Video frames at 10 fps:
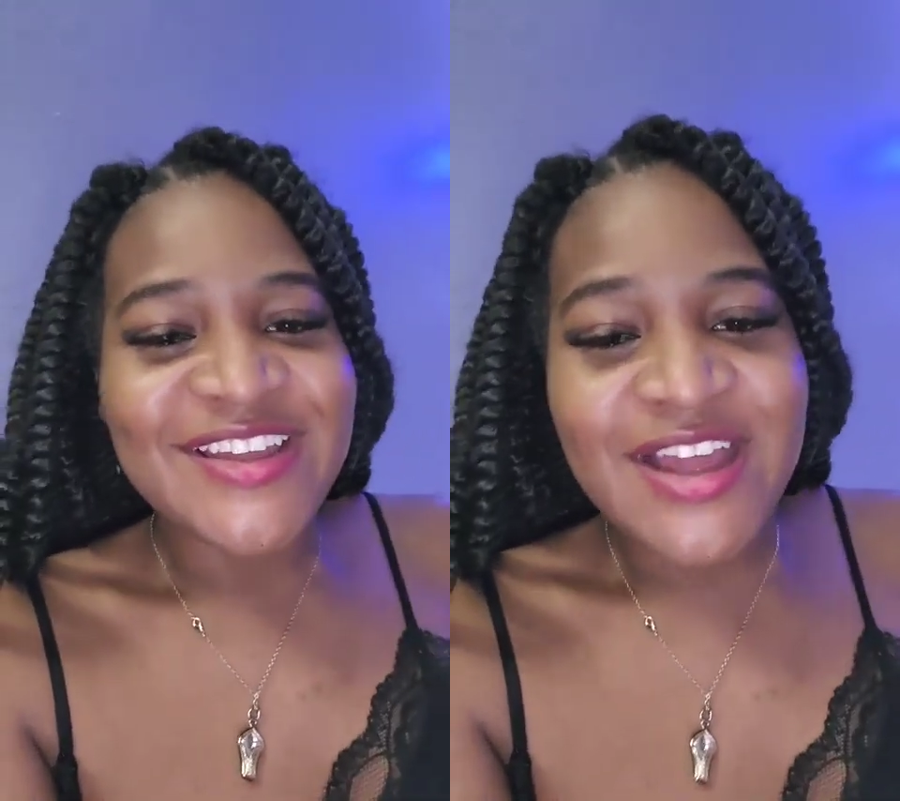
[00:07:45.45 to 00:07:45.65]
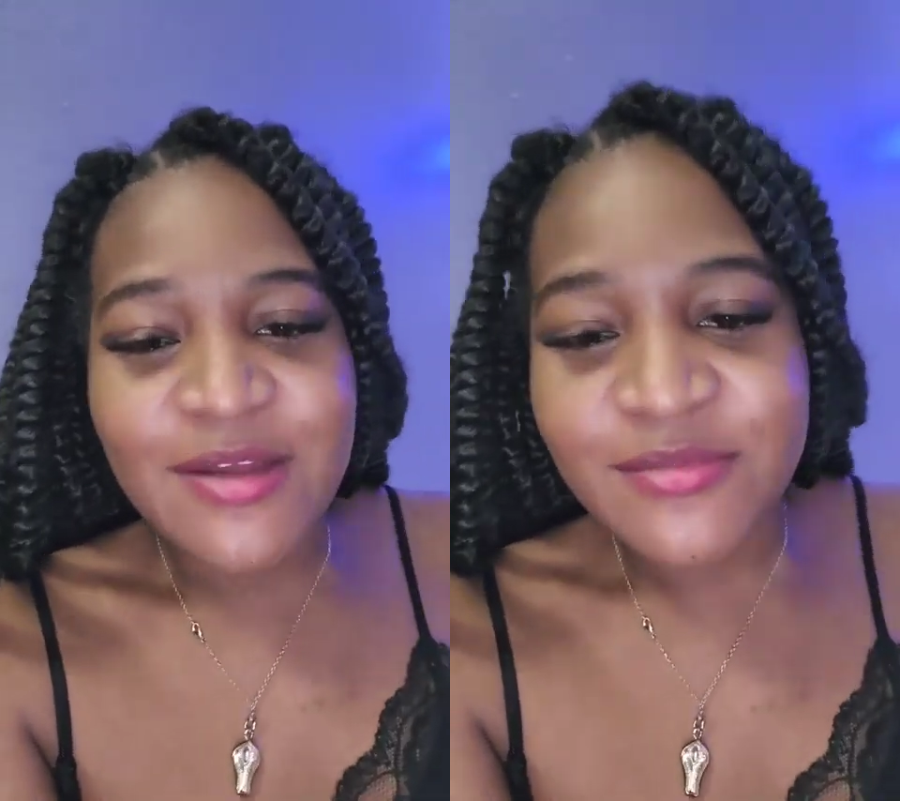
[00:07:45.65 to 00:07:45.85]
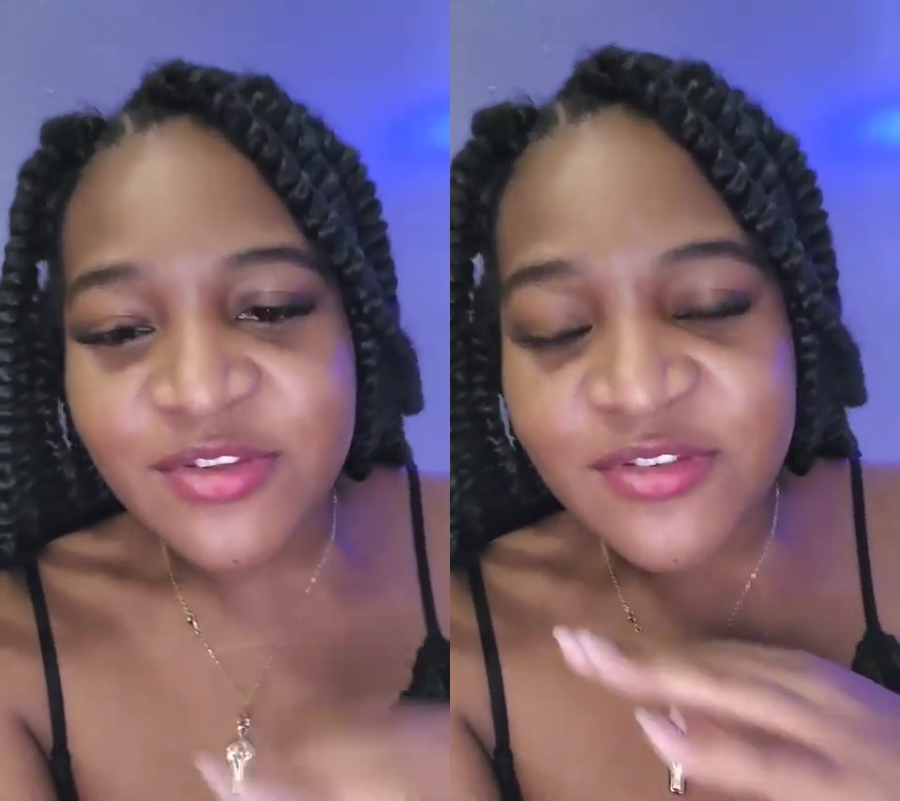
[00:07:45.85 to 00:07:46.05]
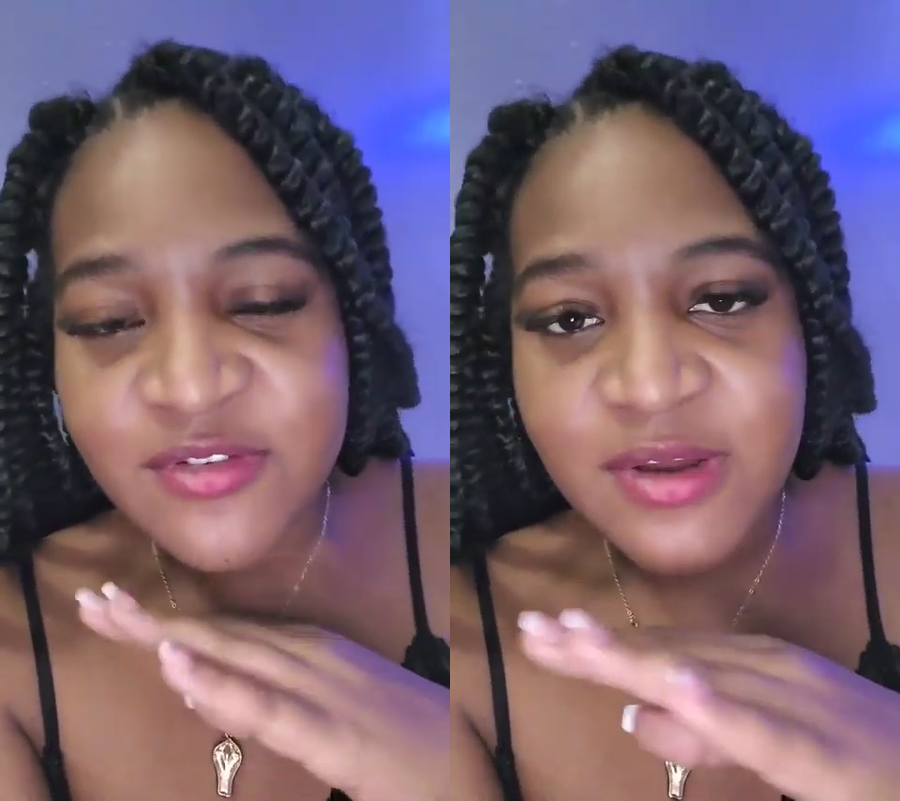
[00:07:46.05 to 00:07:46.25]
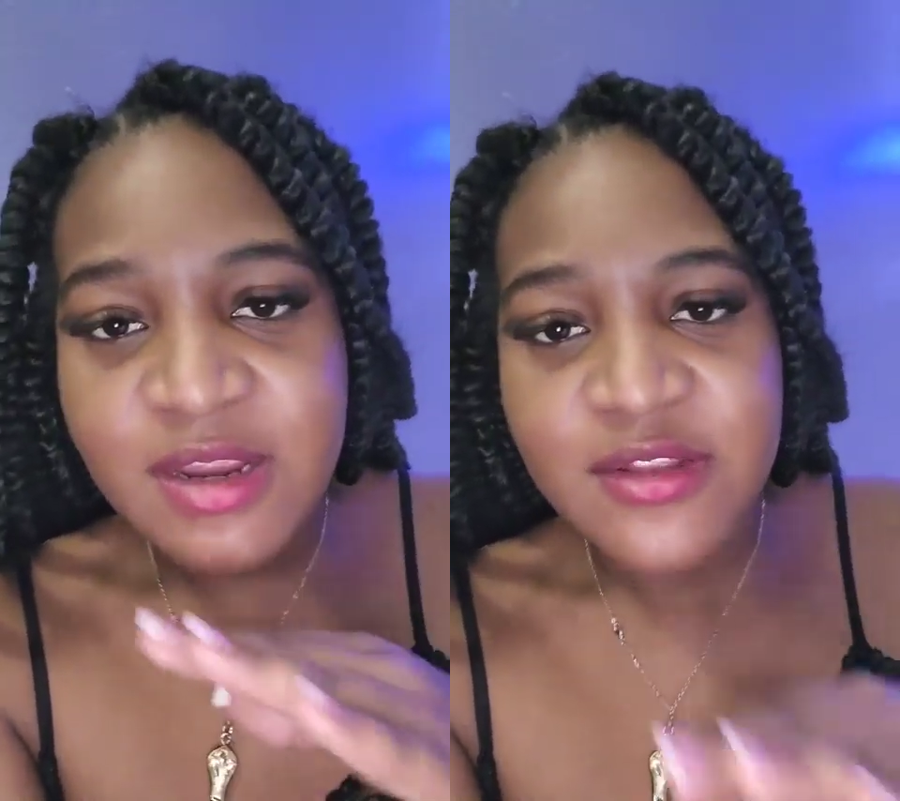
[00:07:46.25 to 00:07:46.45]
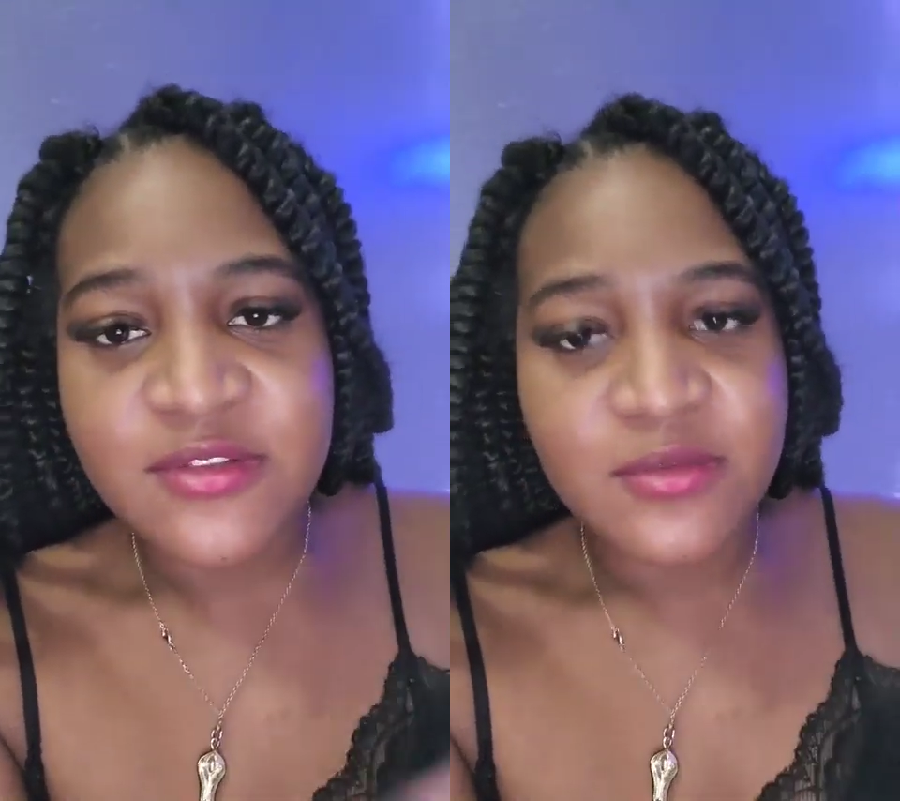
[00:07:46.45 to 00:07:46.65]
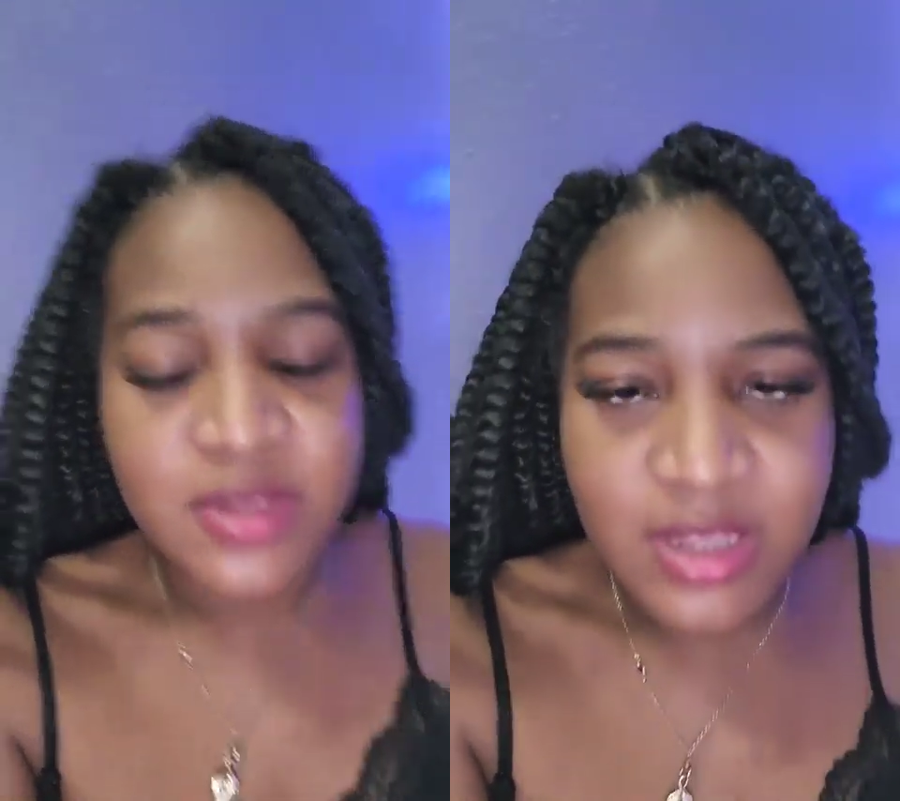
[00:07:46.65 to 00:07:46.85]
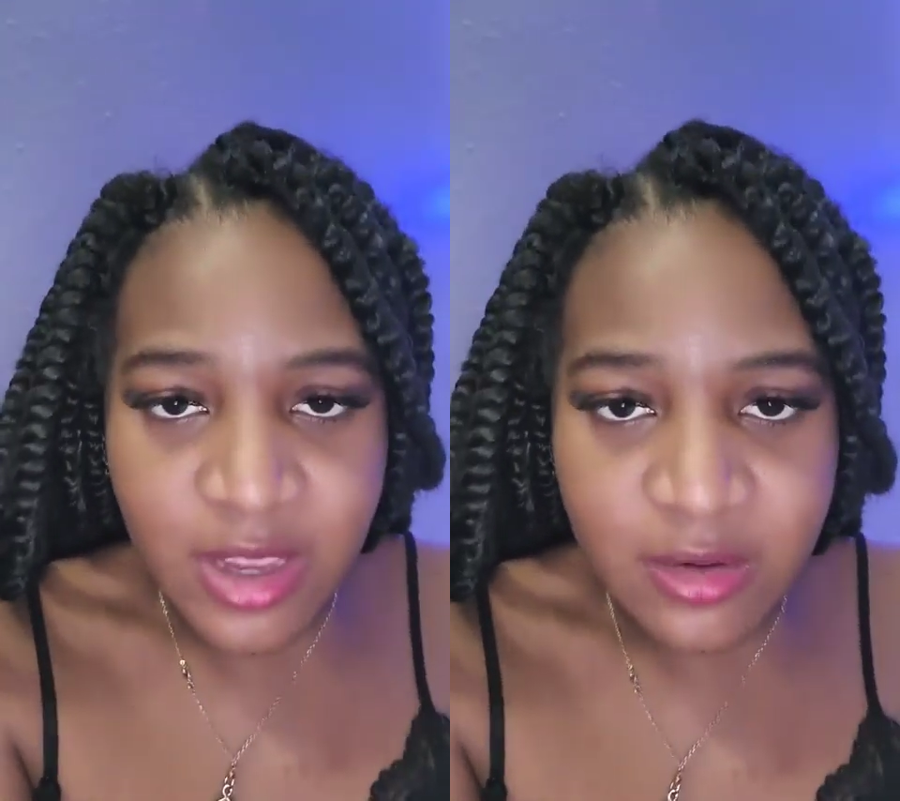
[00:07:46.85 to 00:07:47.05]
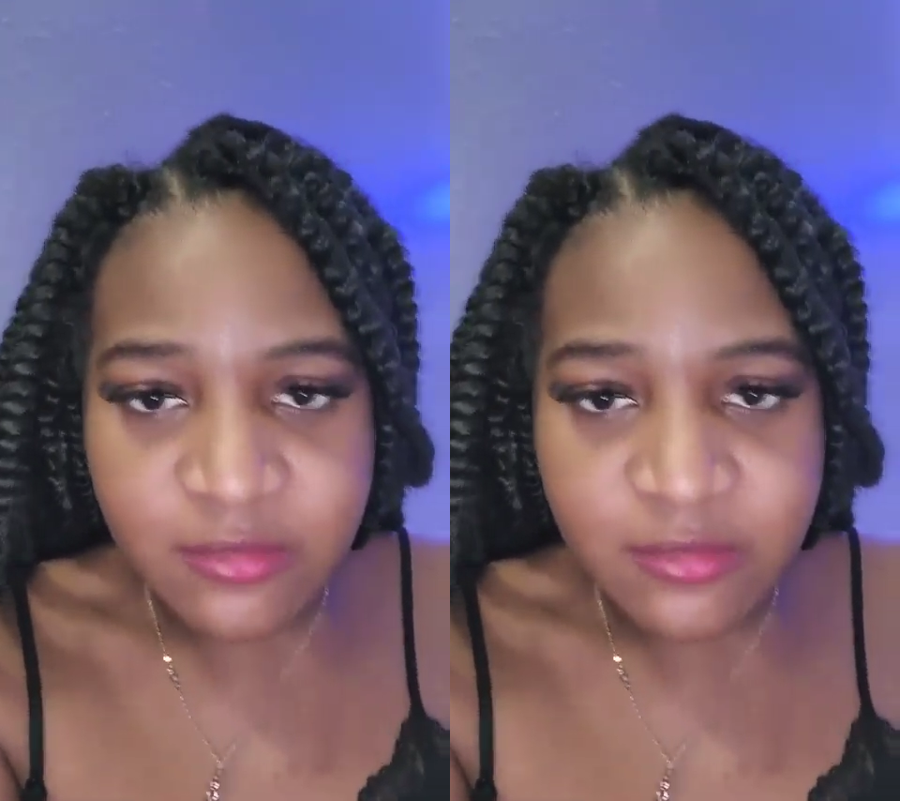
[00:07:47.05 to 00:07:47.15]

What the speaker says: I'm just trying to get out